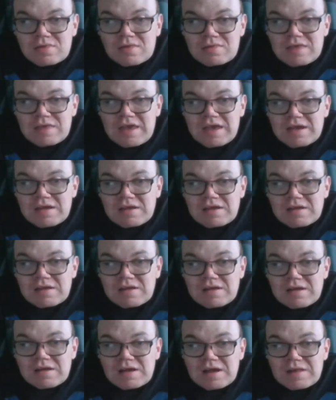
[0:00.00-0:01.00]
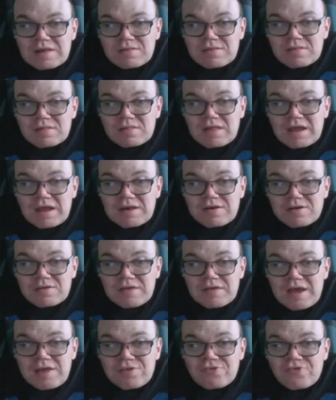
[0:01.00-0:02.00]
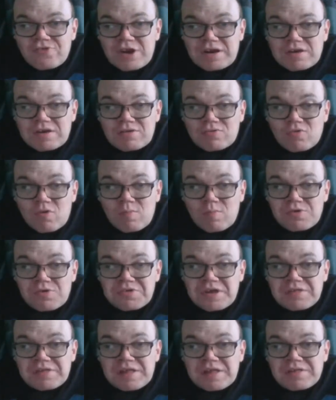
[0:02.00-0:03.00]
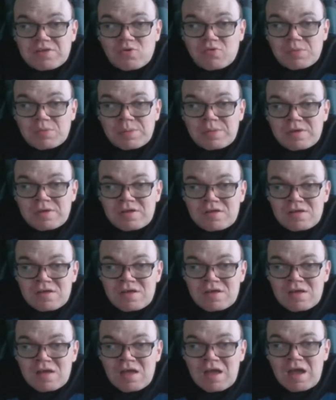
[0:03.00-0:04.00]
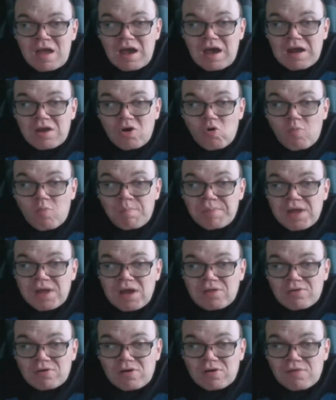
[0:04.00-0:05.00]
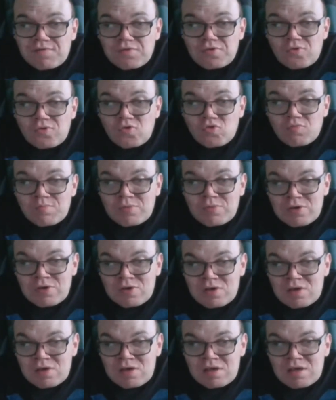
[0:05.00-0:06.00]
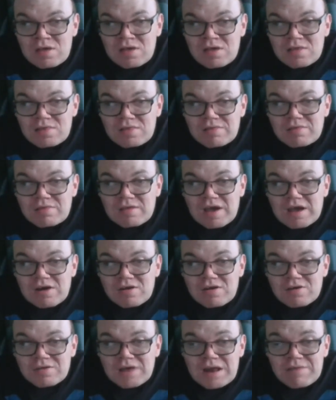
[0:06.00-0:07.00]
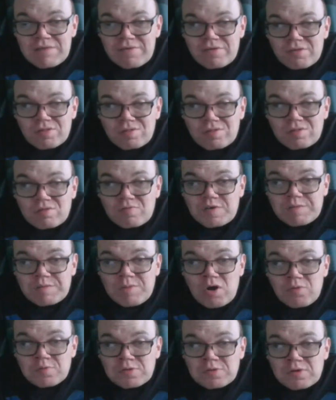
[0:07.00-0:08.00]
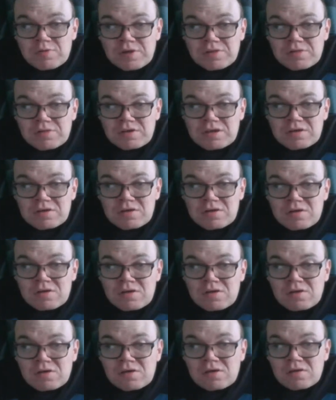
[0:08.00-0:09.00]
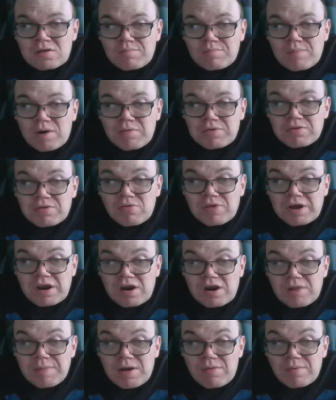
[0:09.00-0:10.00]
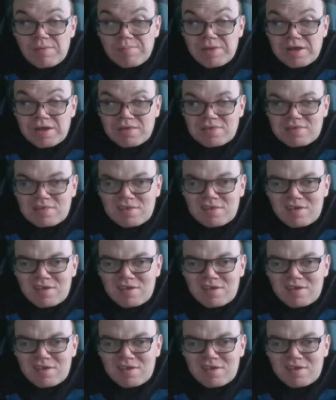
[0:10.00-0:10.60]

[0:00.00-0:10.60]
Dick and saying there's strength in numbers, and it's actually looking at an old picture of the two of them together. It's kind of a sweet moment, someone that she probably still cared about him a bit.